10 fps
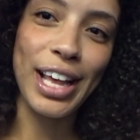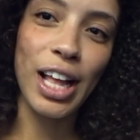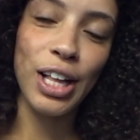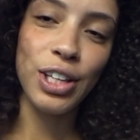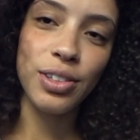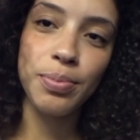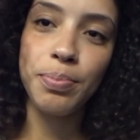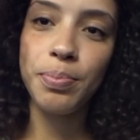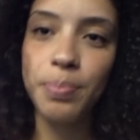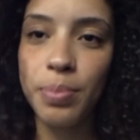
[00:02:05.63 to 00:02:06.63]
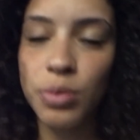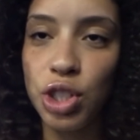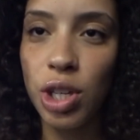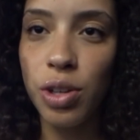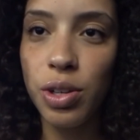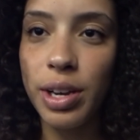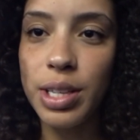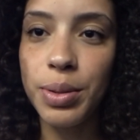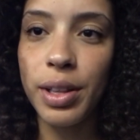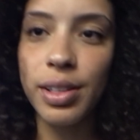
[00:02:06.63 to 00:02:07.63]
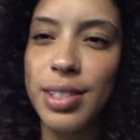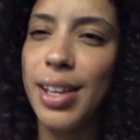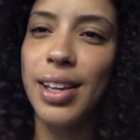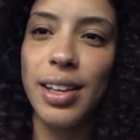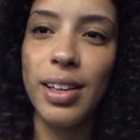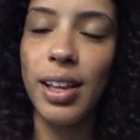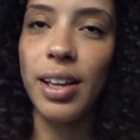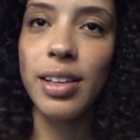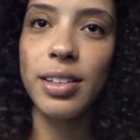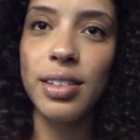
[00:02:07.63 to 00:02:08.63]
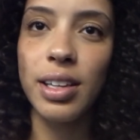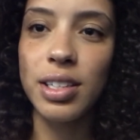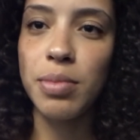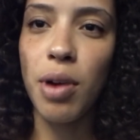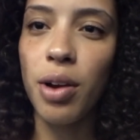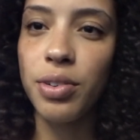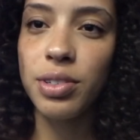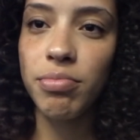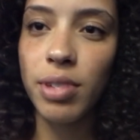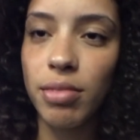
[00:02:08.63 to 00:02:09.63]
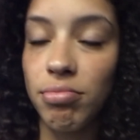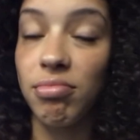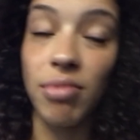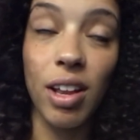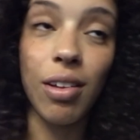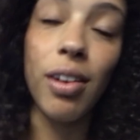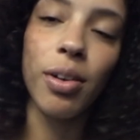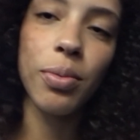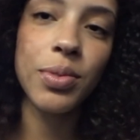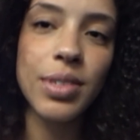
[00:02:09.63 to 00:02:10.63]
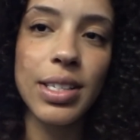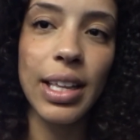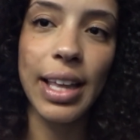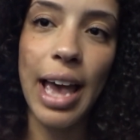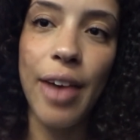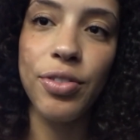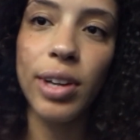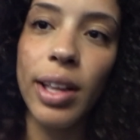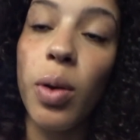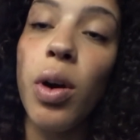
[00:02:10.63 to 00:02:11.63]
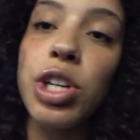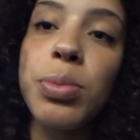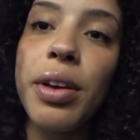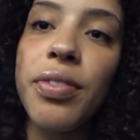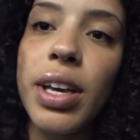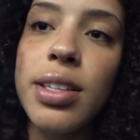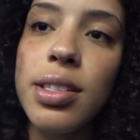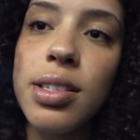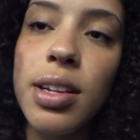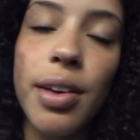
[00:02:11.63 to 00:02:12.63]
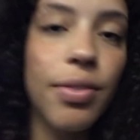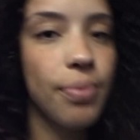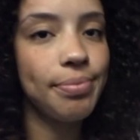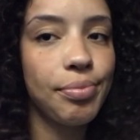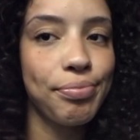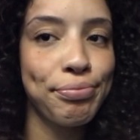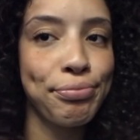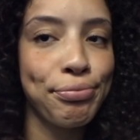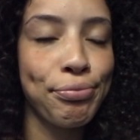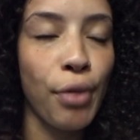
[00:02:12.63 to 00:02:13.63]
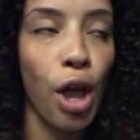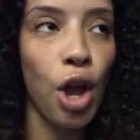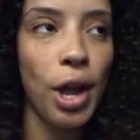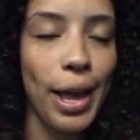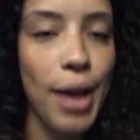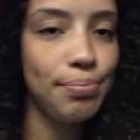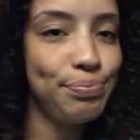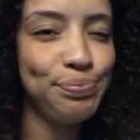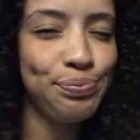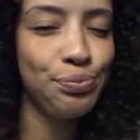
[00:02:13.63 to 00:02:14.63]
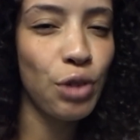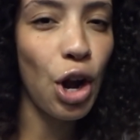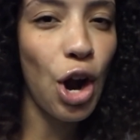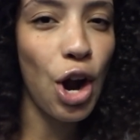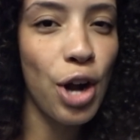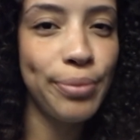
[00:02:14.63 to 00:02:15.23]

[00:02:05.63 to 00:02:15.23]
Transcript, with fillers: I'll show you guys what it looks like in like tomorrow or something. I don't know. We'll see. Like after I like wash my face and stuff. Okay. Okay.